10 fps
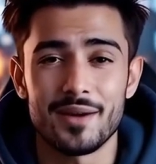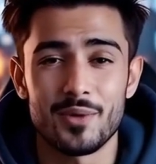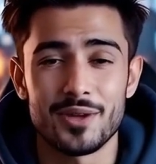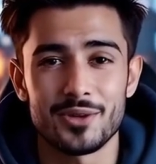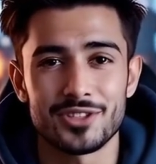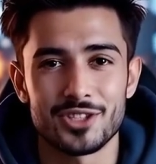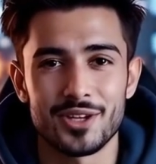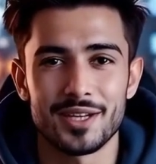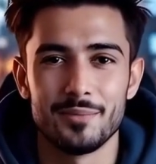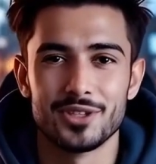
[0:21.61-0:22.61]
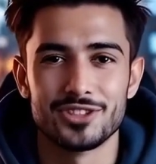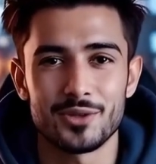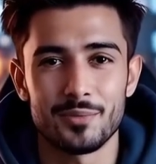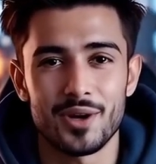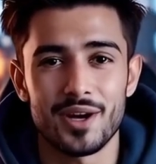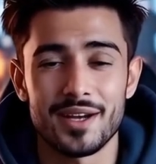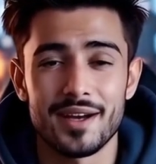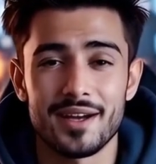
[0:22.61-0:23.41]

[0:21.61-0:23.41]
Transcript: whether you're starting a personal blog,